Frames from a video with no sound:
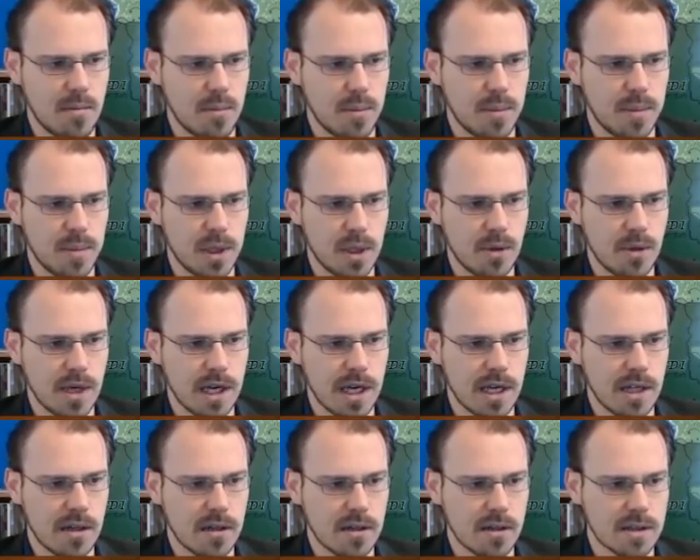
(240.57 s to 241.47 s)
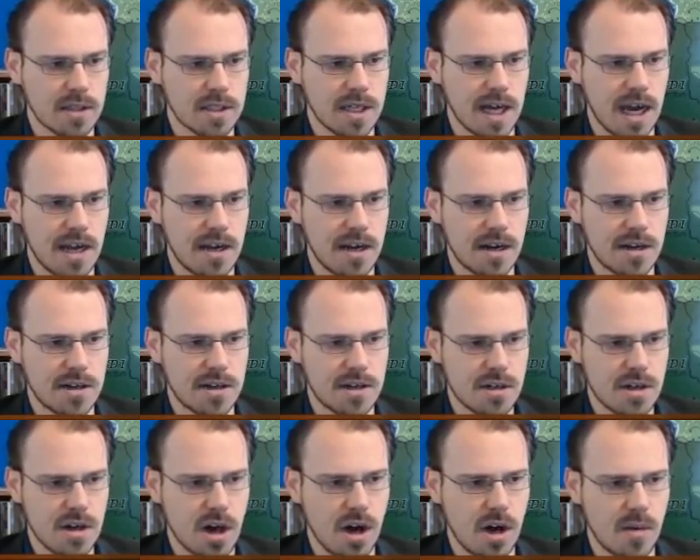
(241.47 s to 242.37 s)
Bluegill
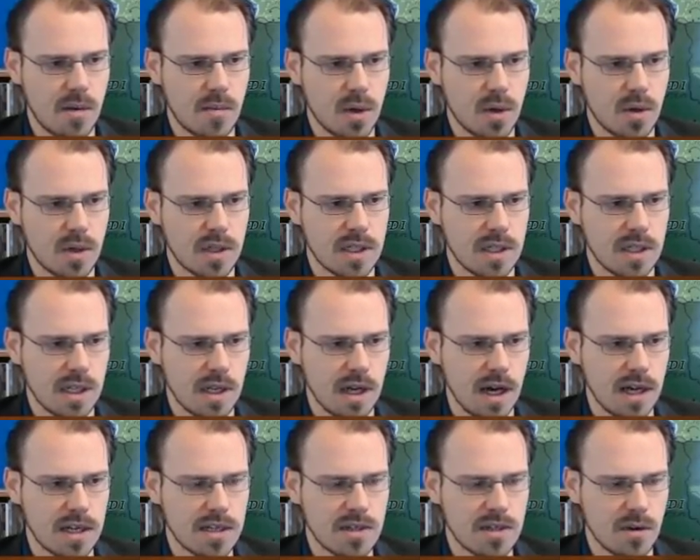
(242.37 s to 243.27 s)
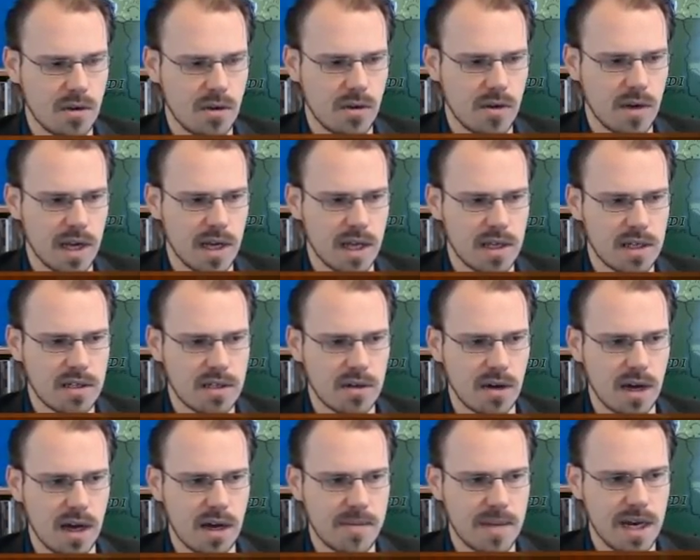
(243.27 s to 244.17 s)
Tidehunter combo is not so great, so
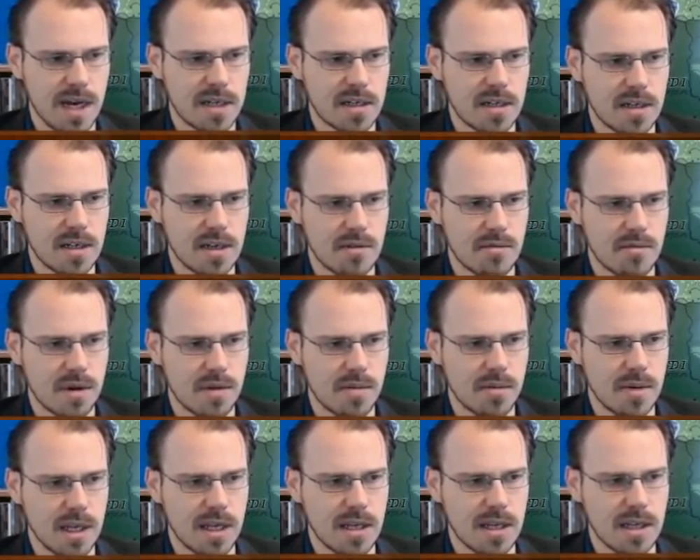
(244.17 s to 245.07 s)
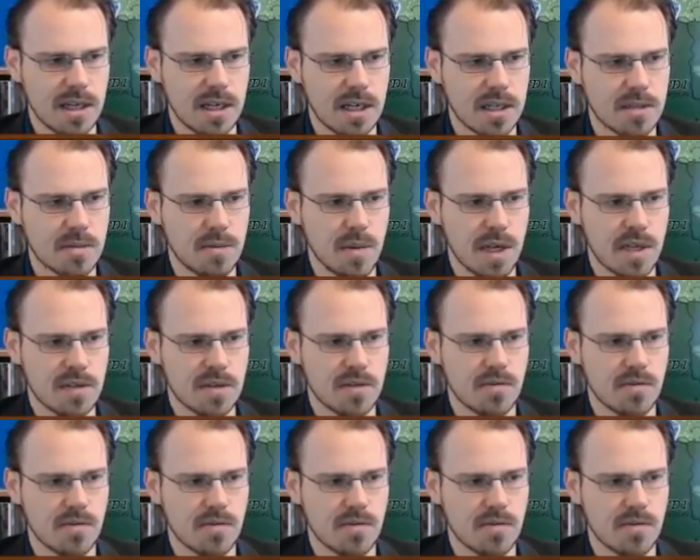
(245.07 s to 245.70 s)
I'm actually going to replay the expensive